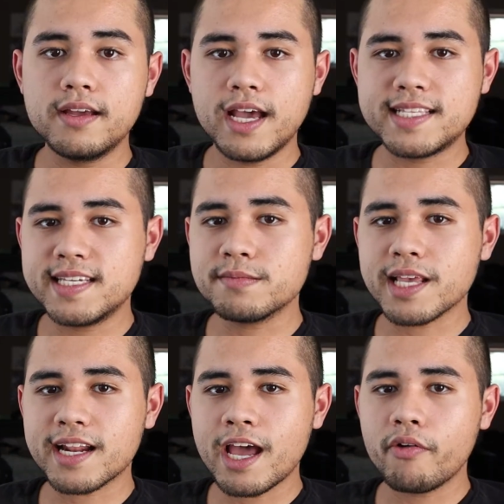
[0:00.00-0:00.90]
It seems
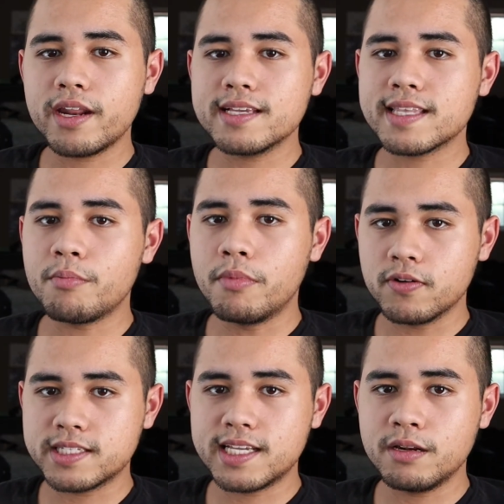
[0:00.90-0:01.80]
like nowadays that
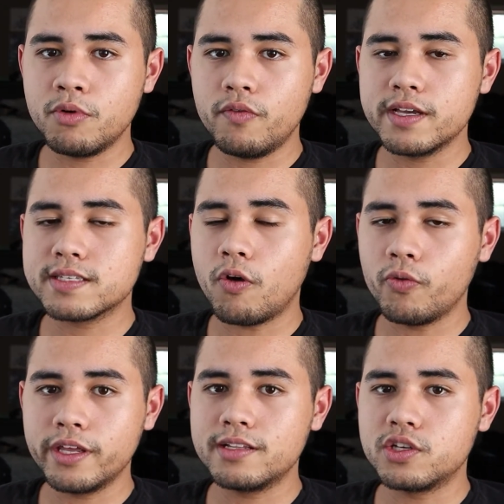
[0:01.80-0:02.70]
most teen movies
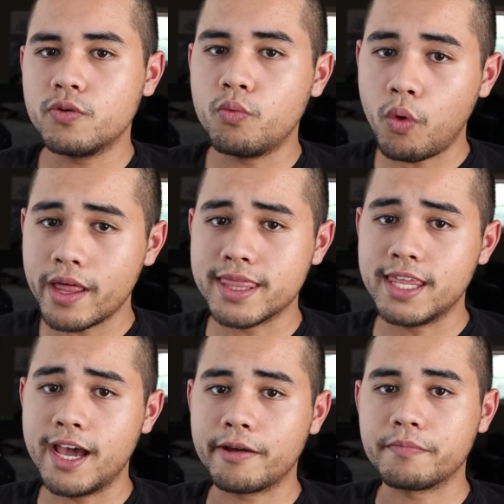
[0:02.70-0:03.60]
only do one
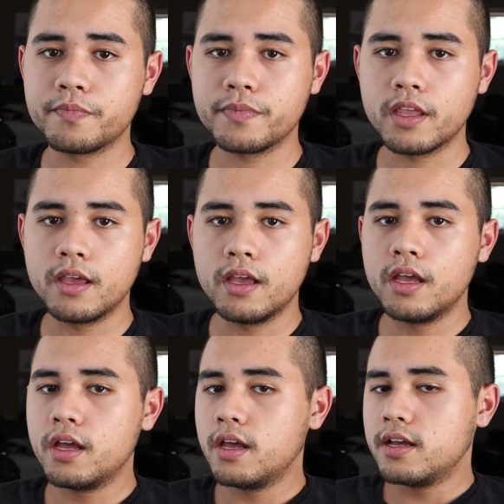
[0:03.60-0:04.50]
thing.
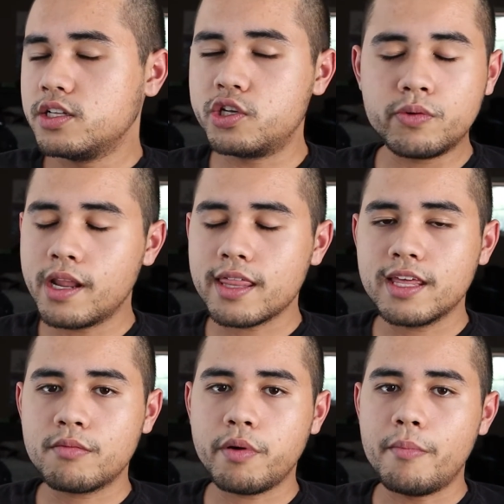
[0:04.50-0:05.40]
Do
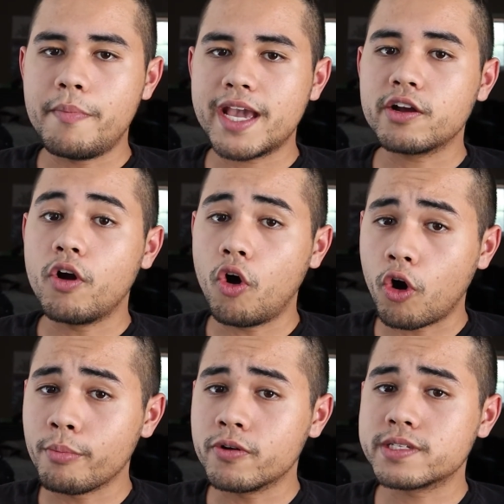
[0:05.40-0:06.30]
nothing but make your
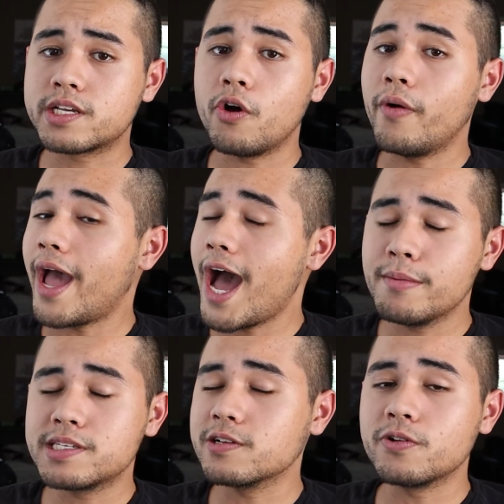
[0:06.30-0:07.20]
hormones go
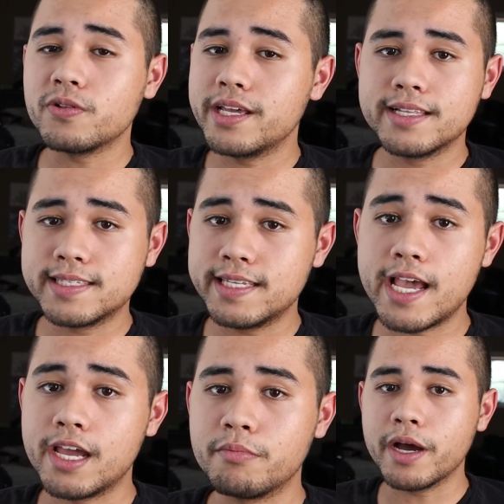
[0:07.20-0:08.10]
absolutely
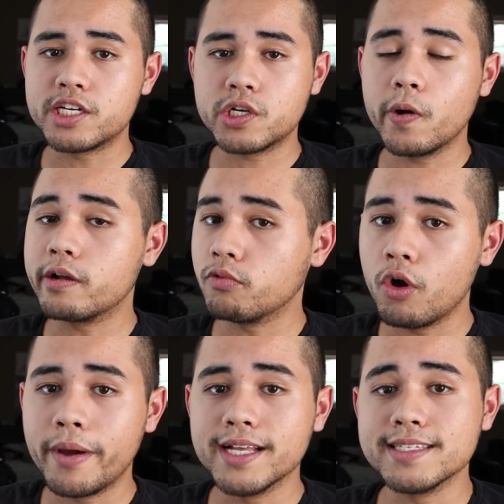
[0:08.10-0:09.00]
insane by showing
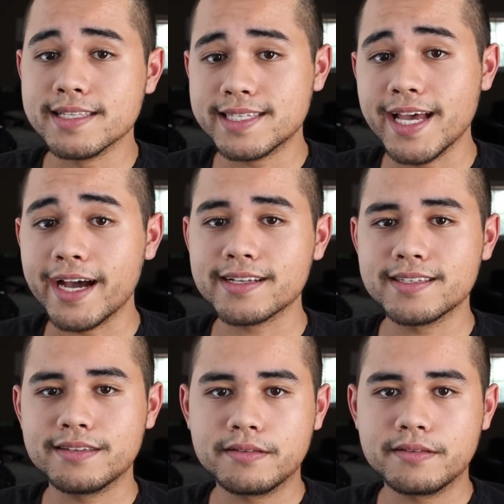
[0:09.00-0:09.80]
romance and sex.